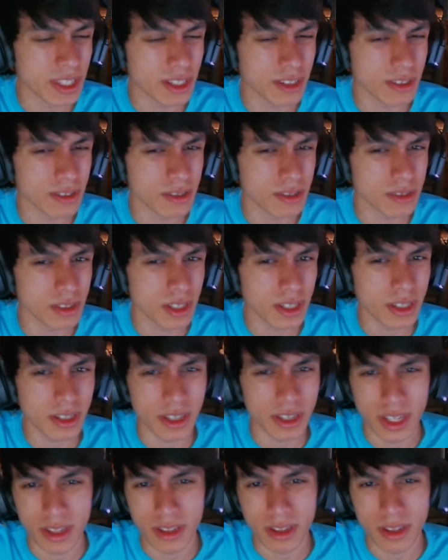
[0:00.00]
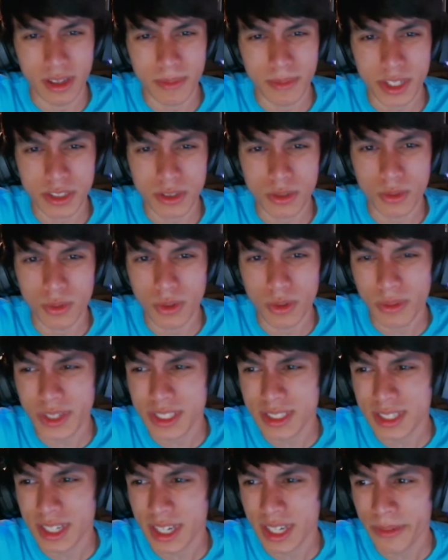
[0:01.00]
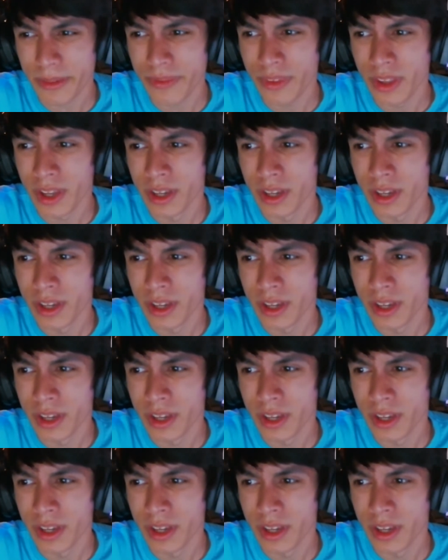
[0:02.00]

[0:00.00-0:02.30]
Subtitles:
that was like in my school one time.